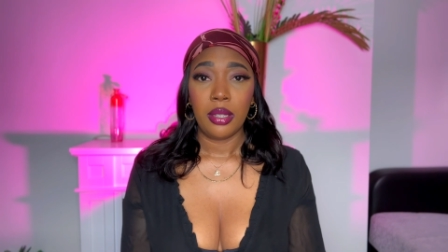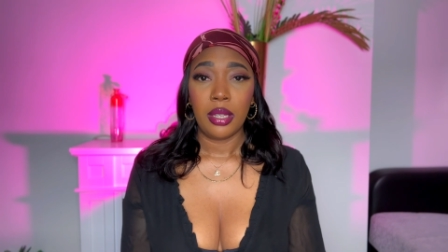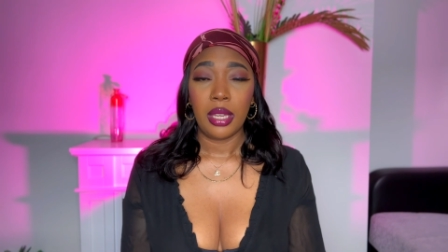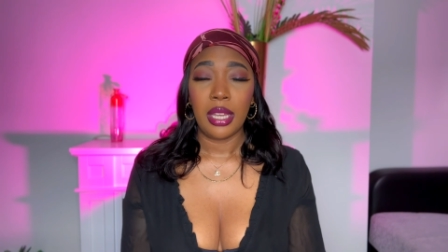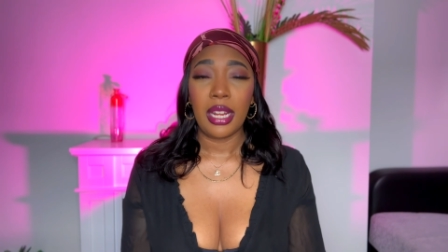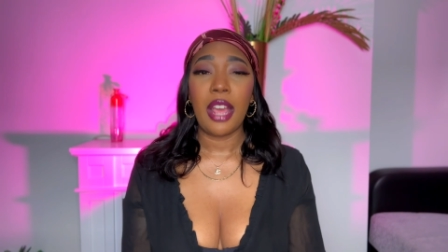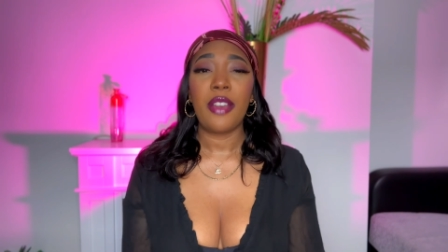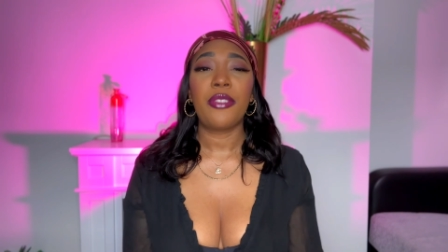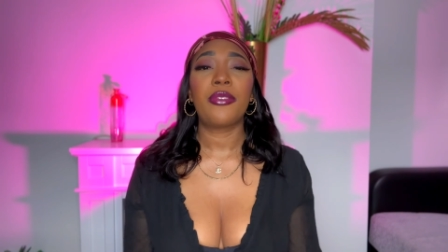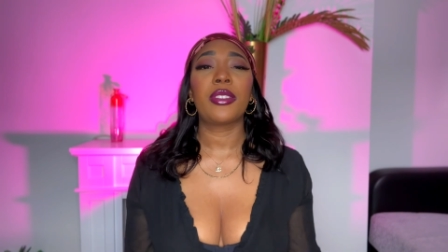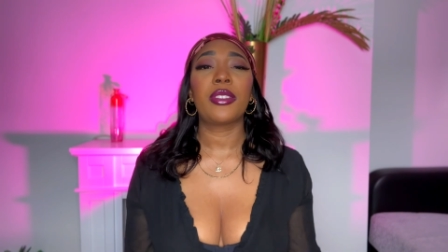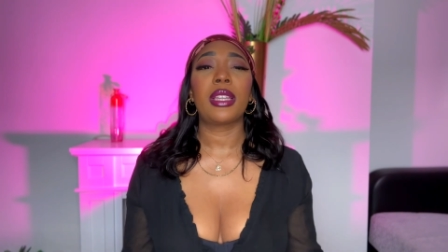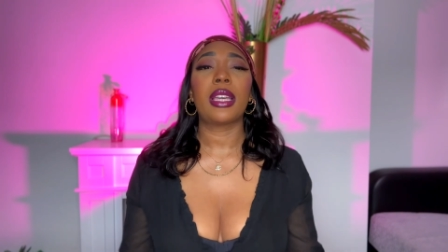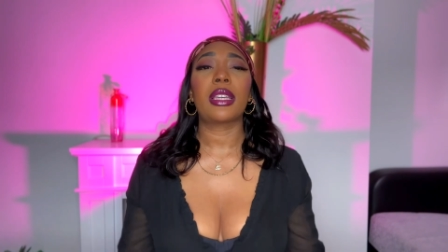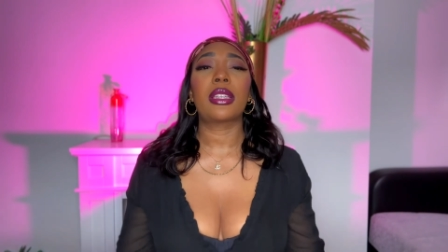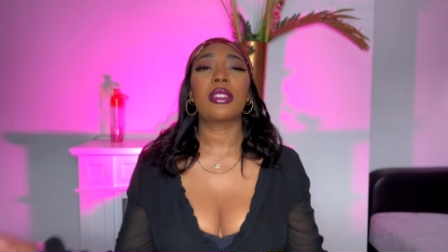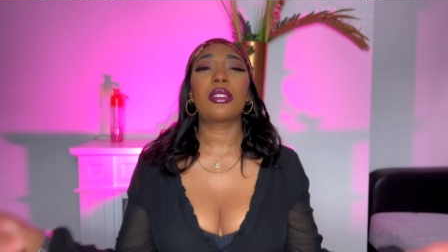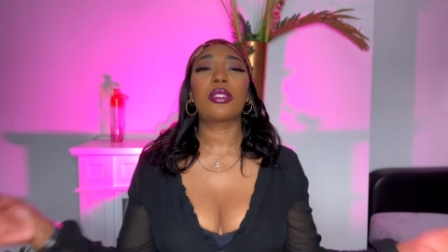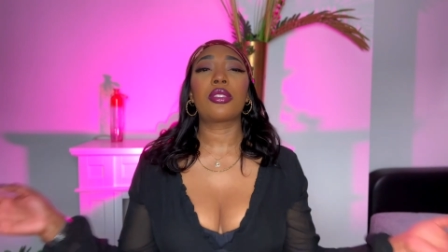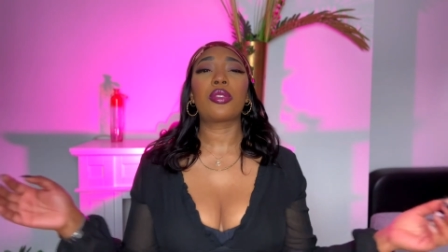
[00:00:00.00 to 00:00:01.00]
And I feel
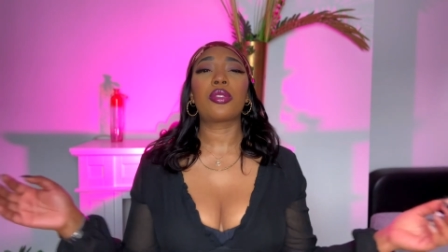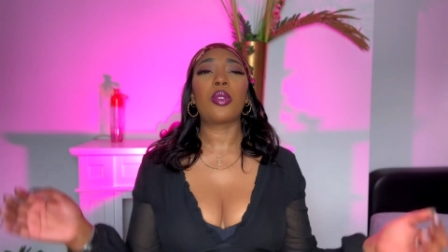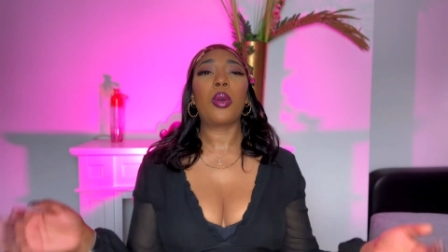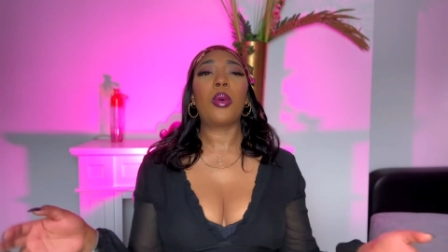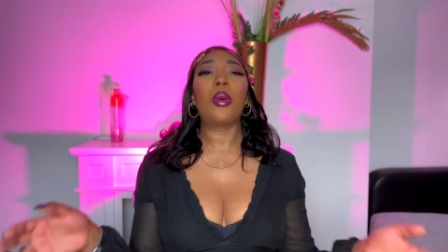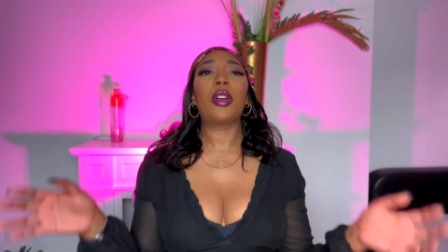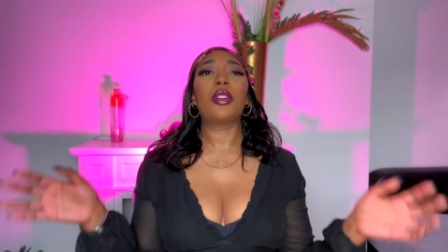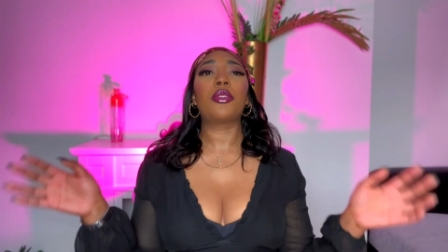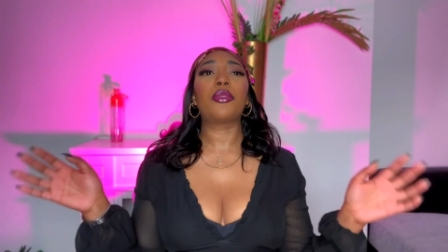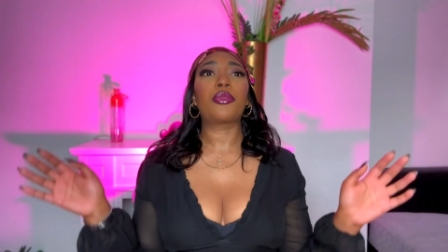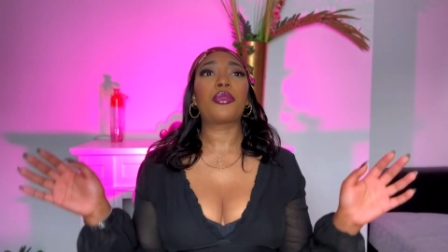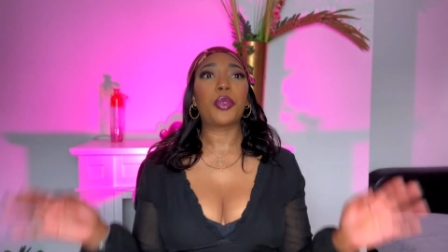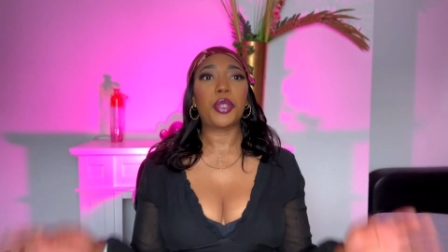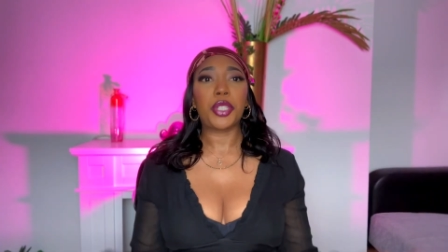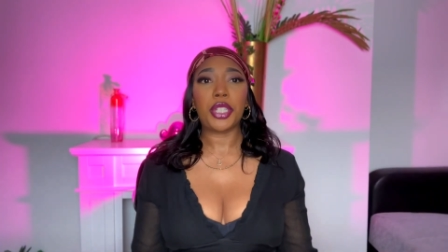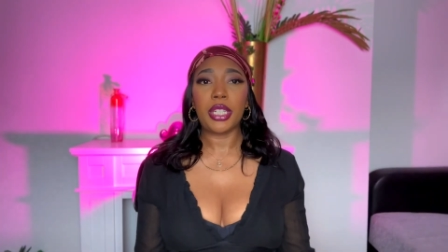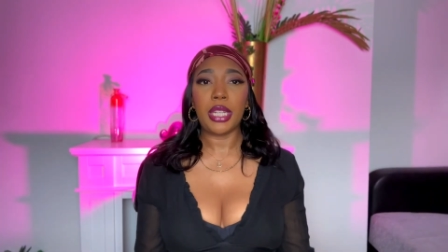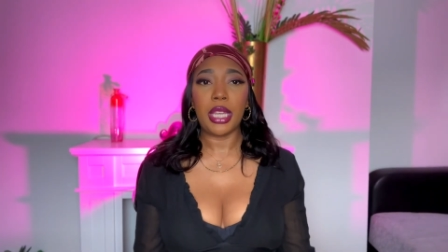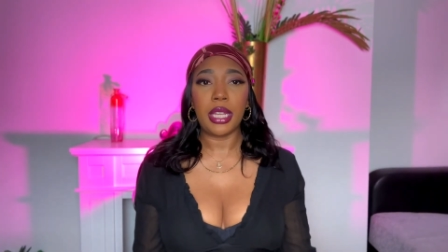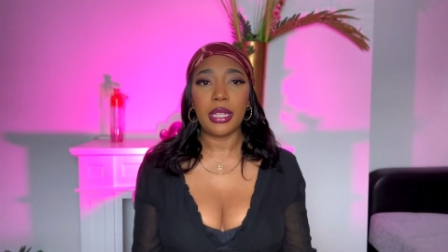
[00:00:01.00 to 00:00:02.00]
like it's so
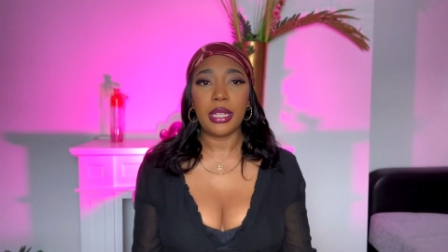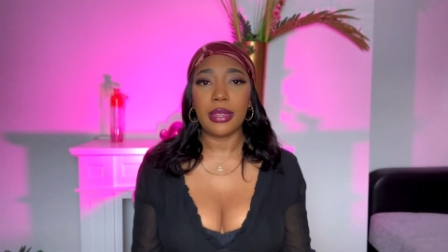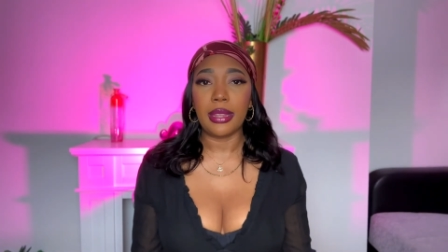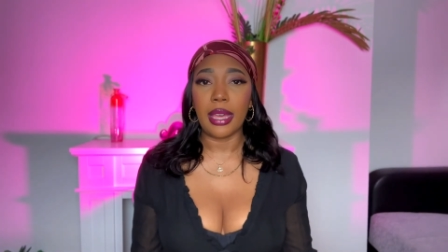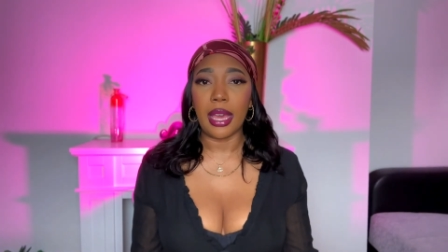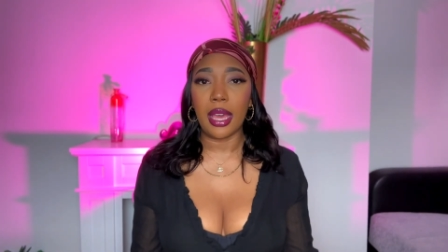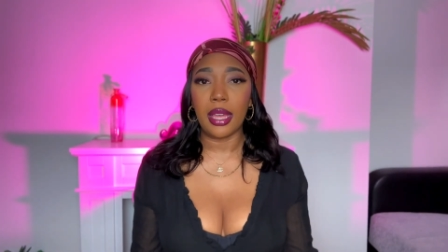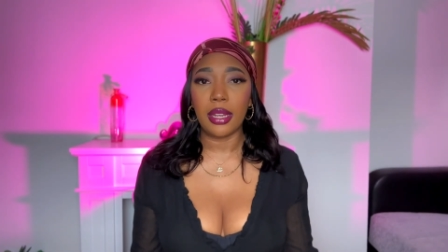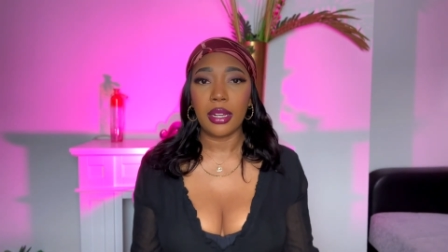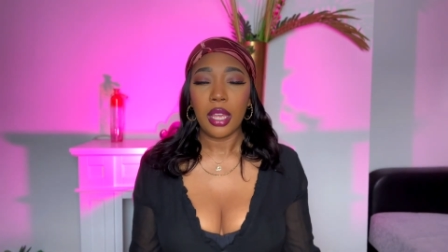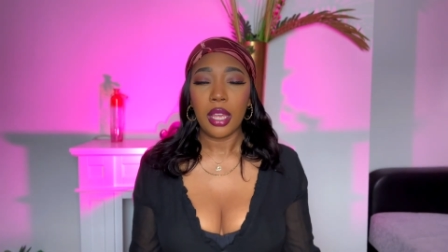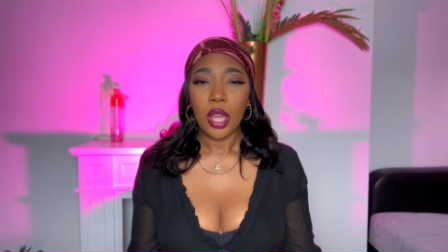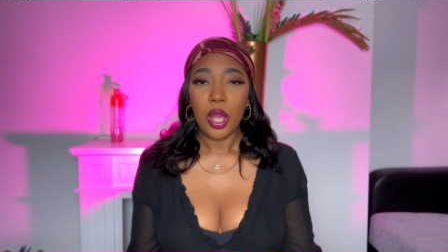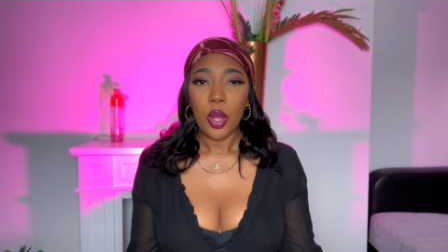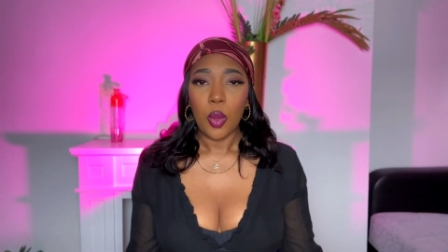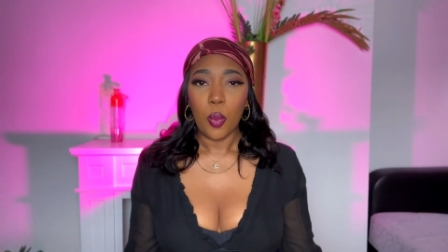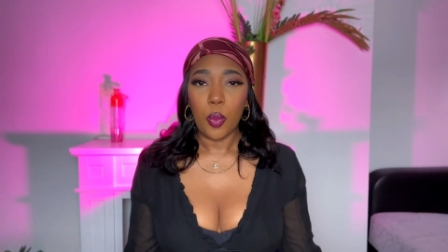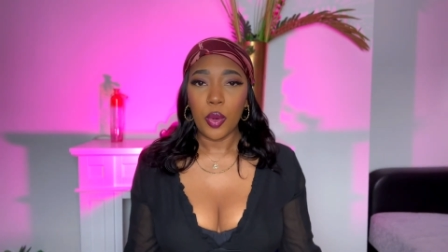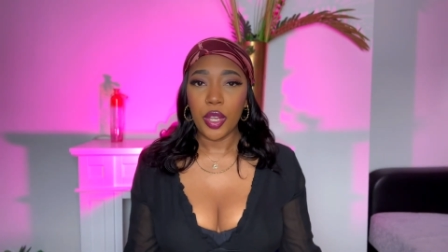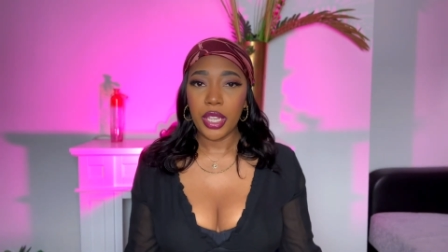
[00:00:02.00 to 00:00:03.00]
unfortunate that
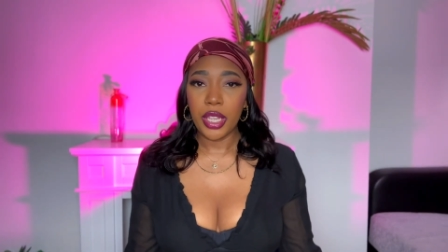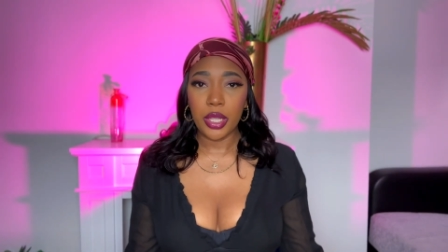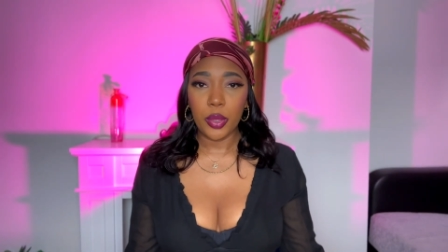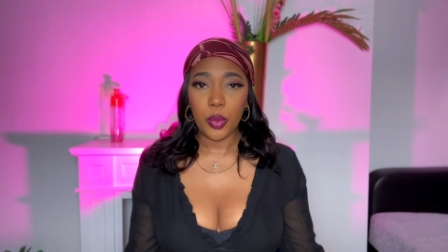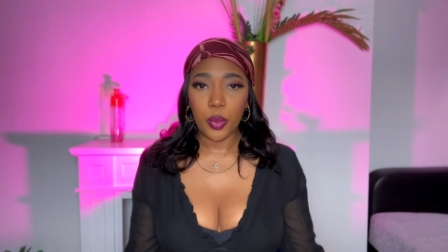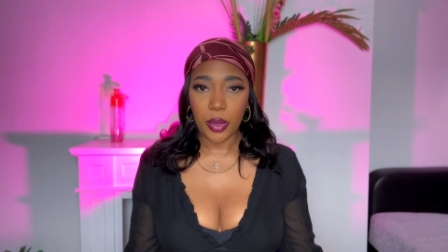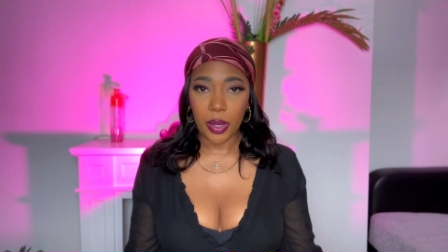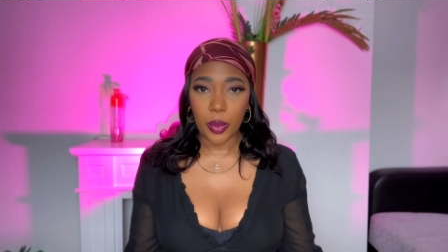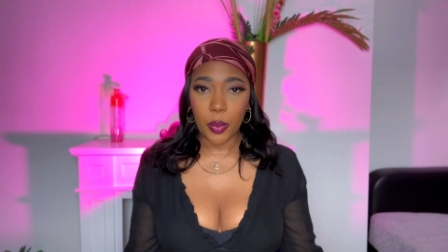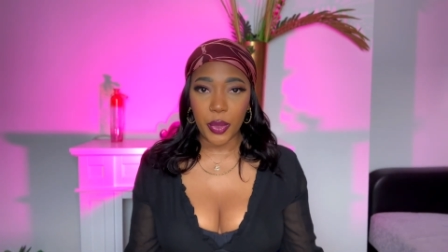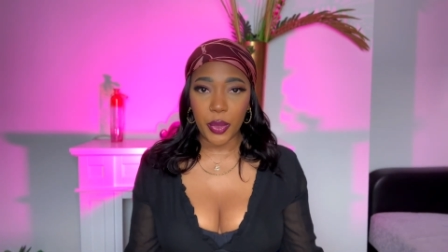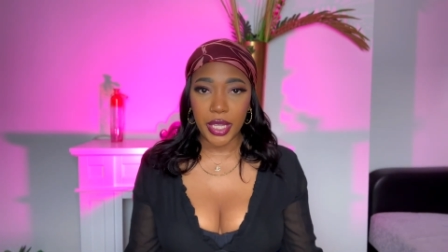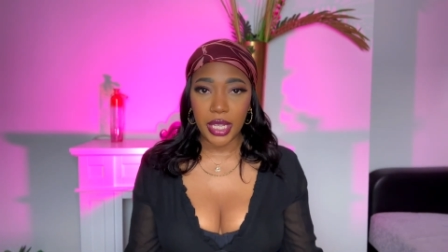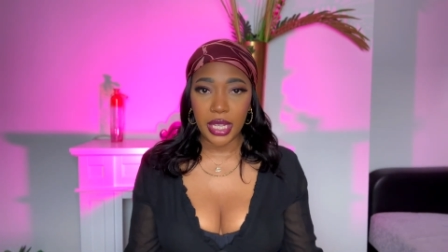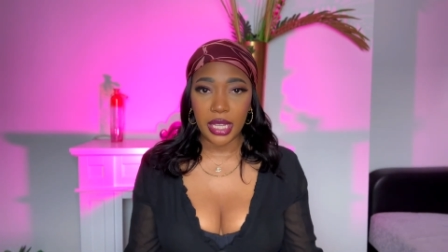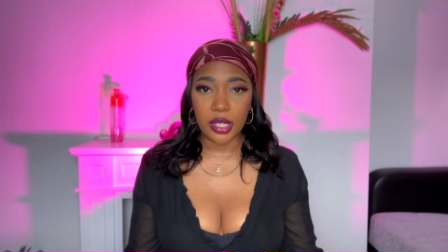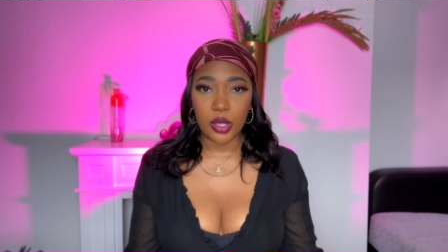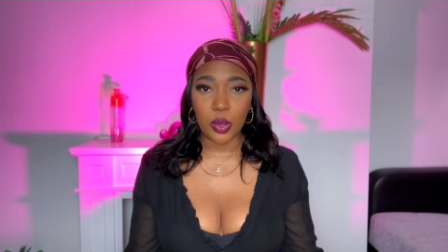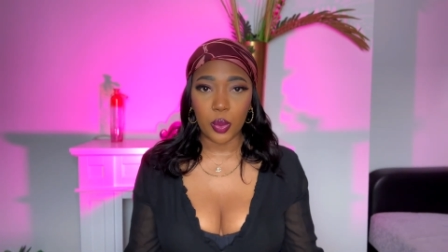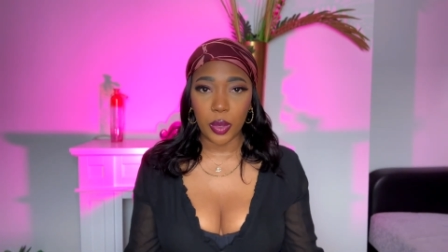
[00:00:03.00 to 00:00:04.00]
we we
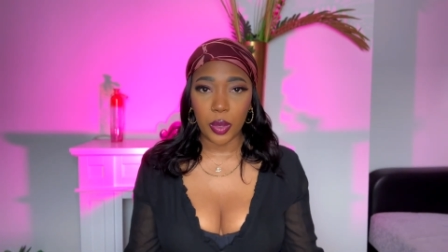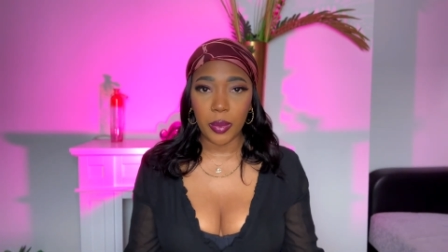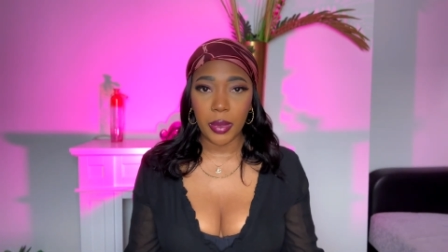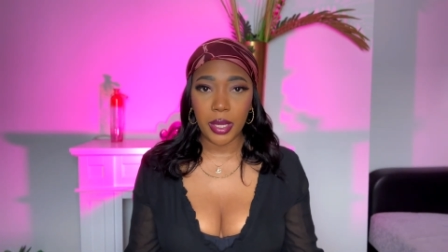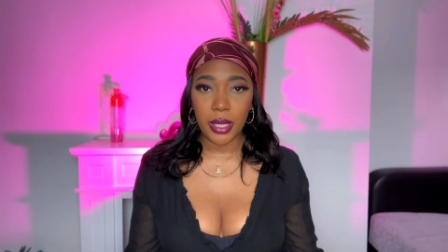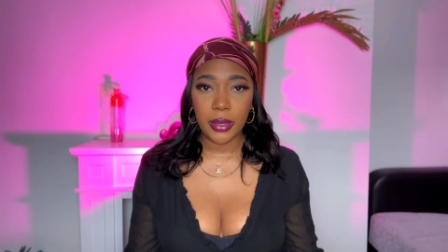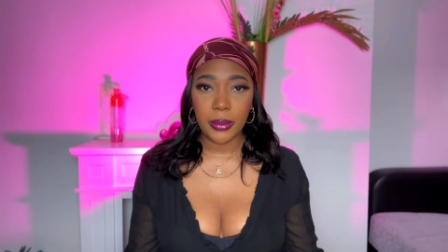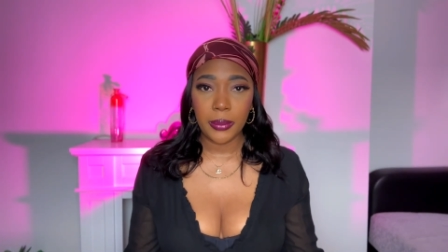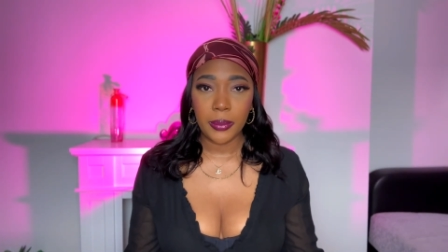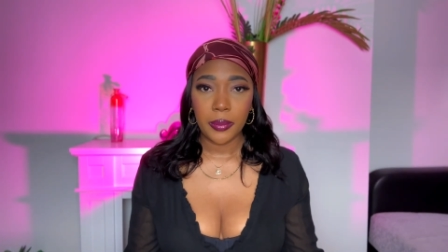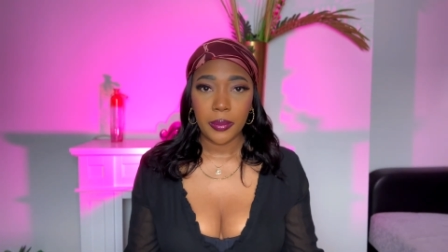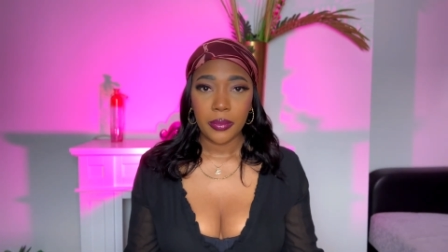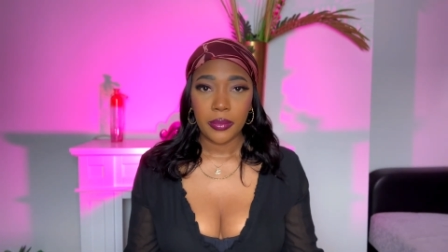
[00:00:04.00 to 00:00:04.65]
as women